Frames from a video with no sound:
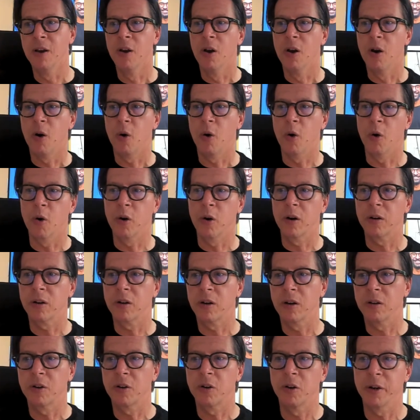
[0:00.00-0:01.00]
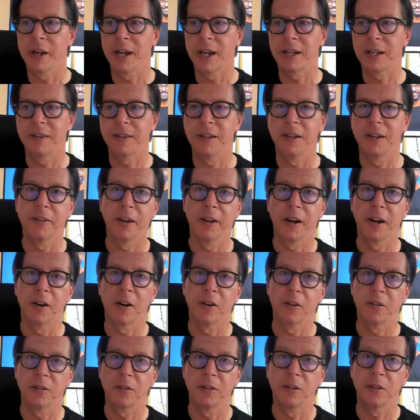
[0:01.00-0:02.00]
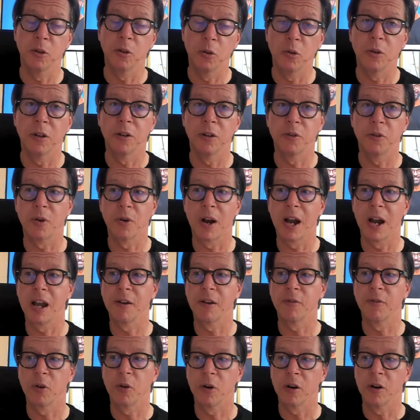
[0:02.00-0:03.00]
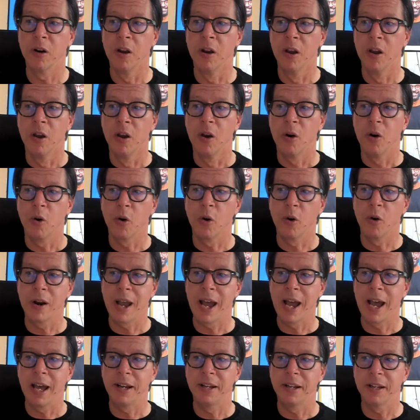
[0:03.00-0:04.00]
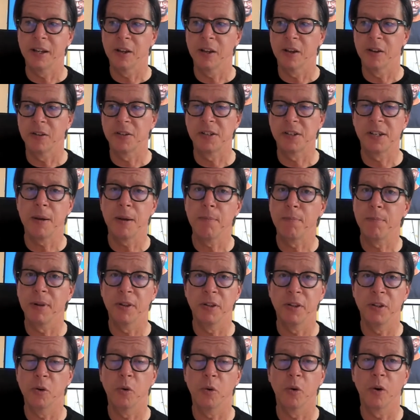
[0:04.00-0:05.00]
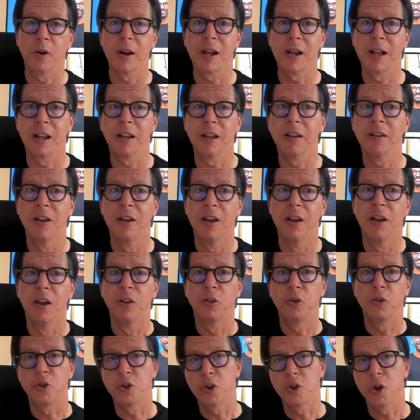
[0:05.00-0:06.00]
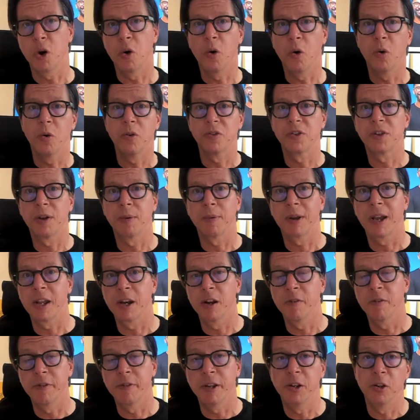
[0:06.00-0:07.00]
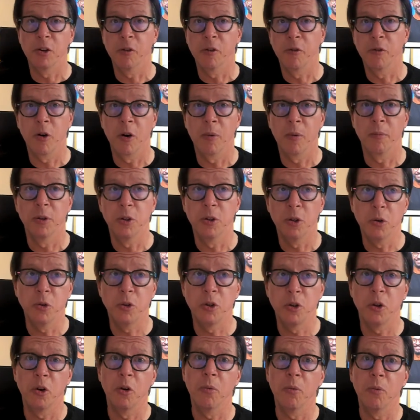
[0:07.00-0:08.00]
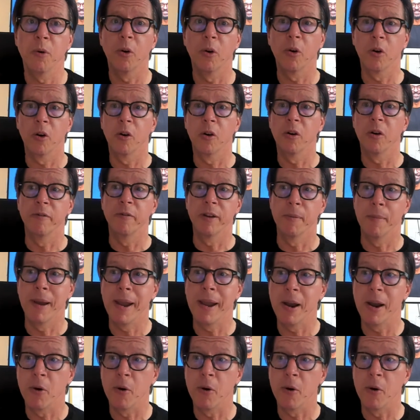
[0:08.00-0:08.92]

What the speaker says: or connecting their Google Drive, or adding a simple URL to show some kind of video from YouTube or Vimeo.